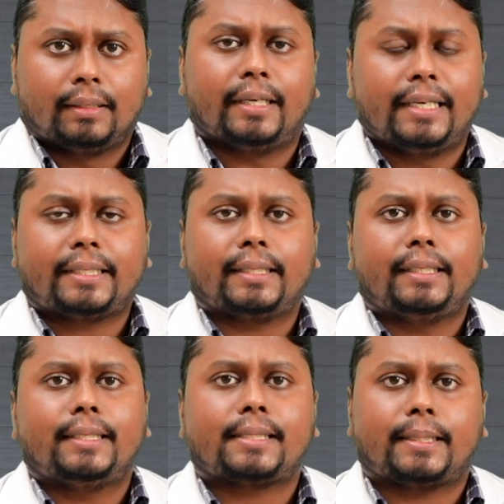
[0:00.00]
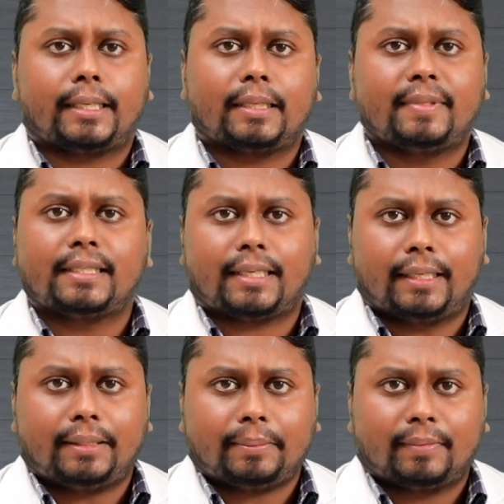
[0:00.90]
Traditionally, the sternum is
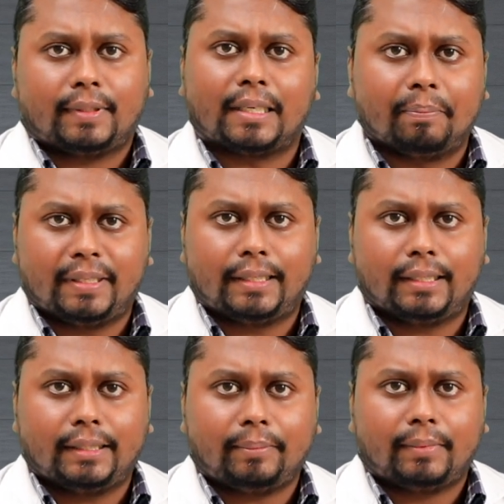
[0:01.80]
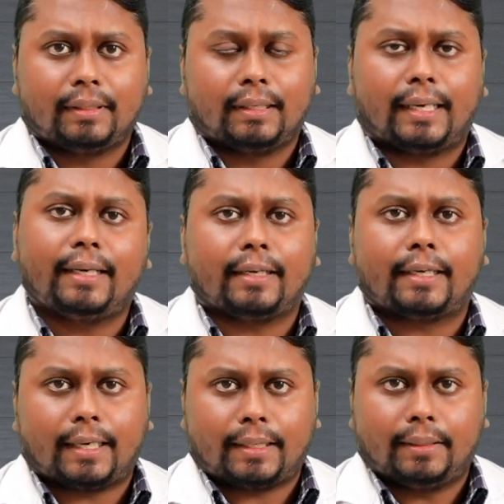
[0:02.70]
cut completely and
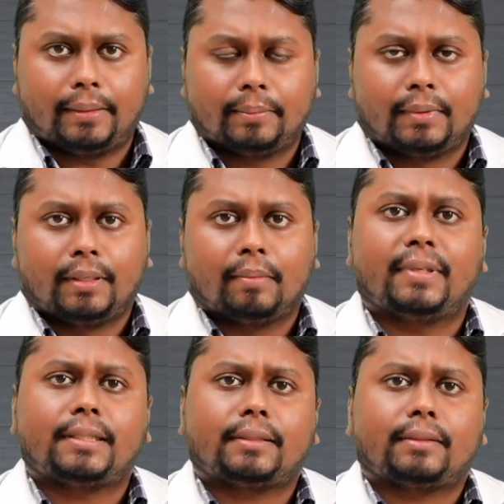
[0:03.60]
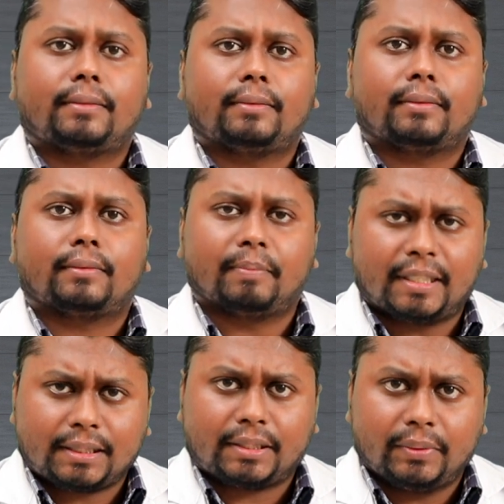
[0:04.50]
retracted. But
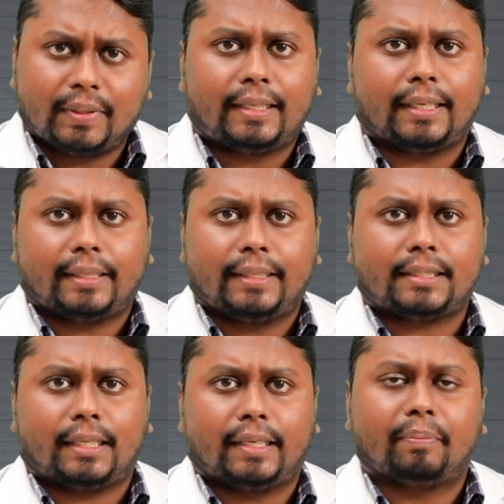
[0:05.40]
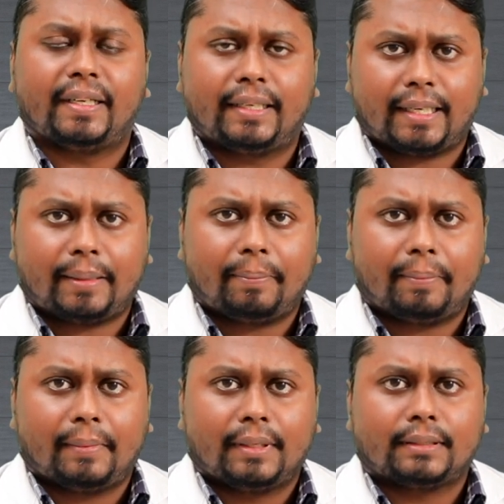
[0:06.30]
much newer techniques like
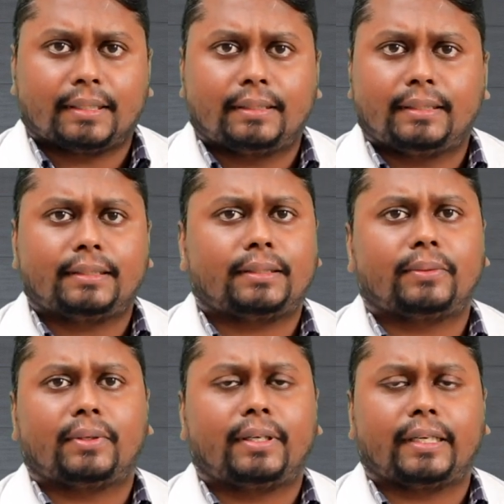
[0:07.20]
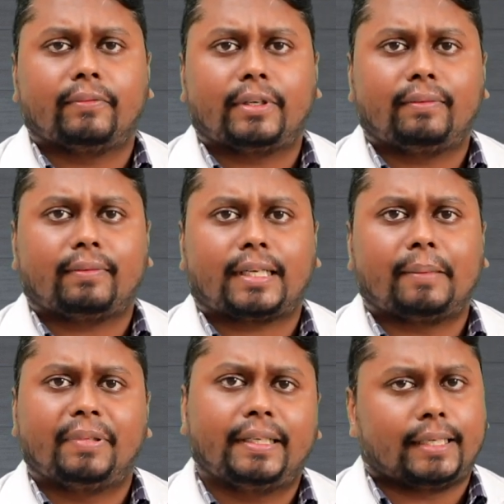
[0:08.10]
mid-cap surgeries do not involve
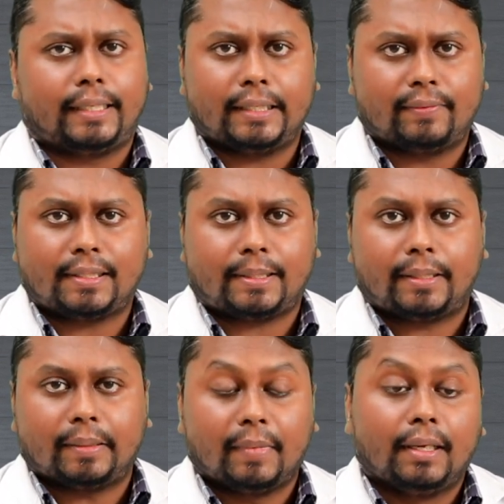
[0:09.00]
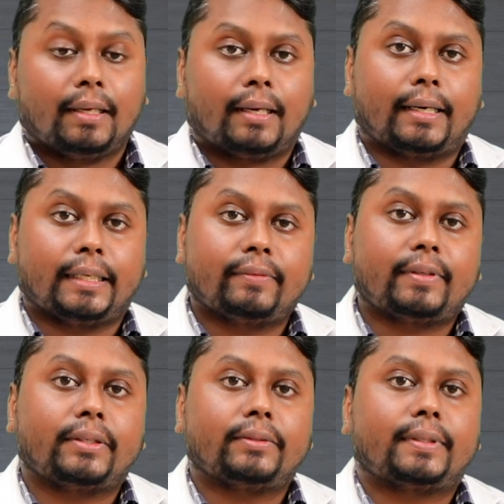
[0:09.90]
complete cutting of the sternum, and
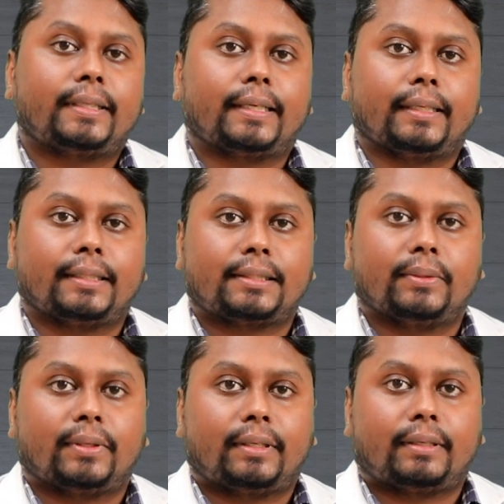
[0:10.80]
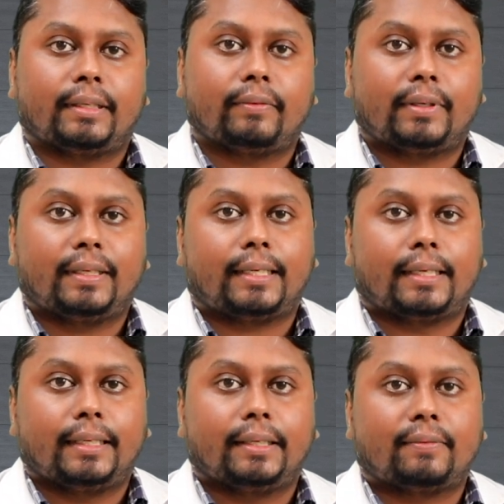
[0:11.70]
even newer techniques do not involve the
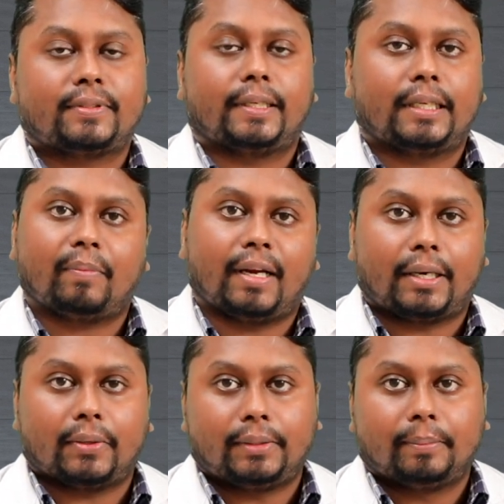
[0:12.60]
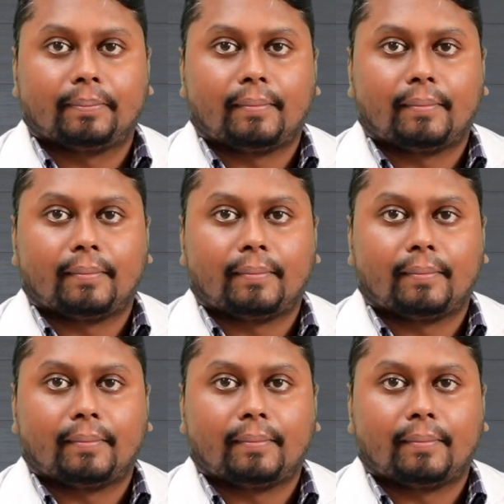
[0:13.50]
cutting of sternum at all.